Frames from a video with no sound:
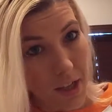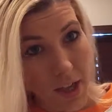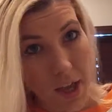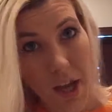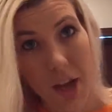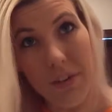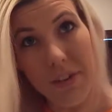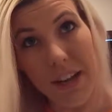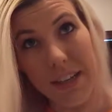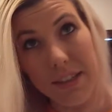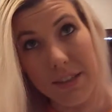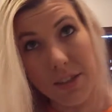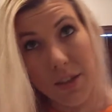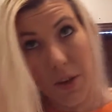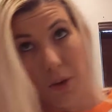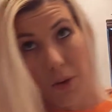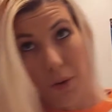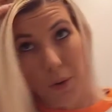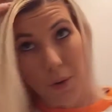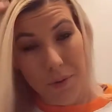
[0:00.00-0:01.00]
Okay,
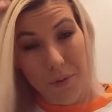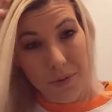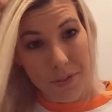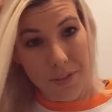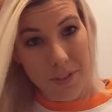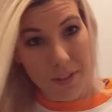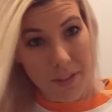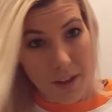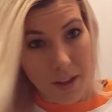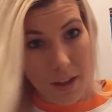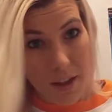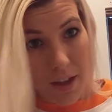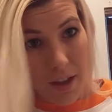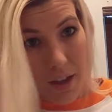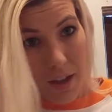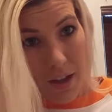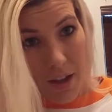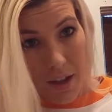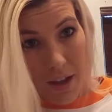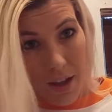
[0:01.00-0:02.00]
so
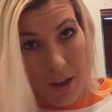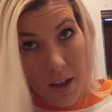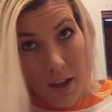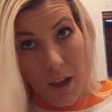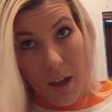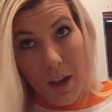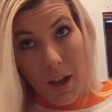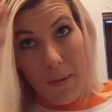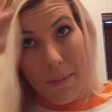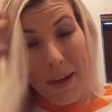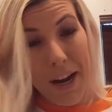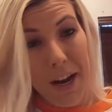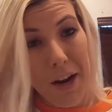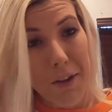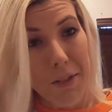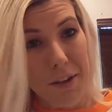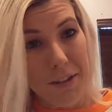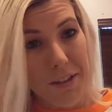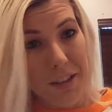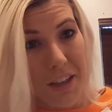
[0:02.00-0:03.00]
my hair
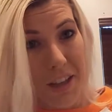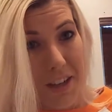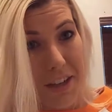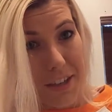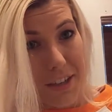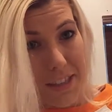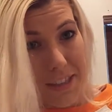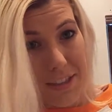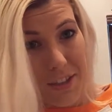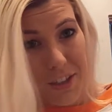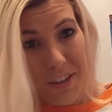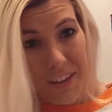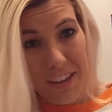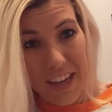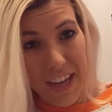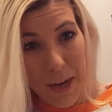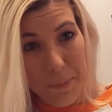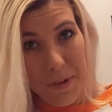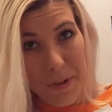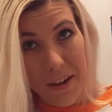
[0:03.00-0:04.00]
looks a lot greasier in the
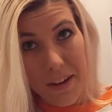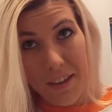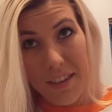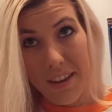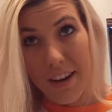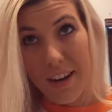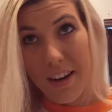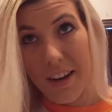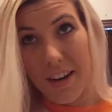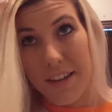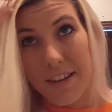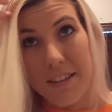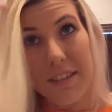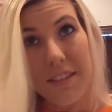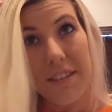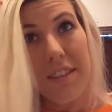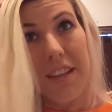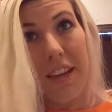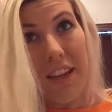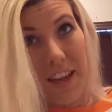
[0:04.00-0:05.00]
camera than it
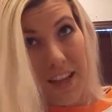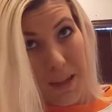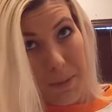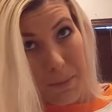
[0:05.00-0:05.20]
does in the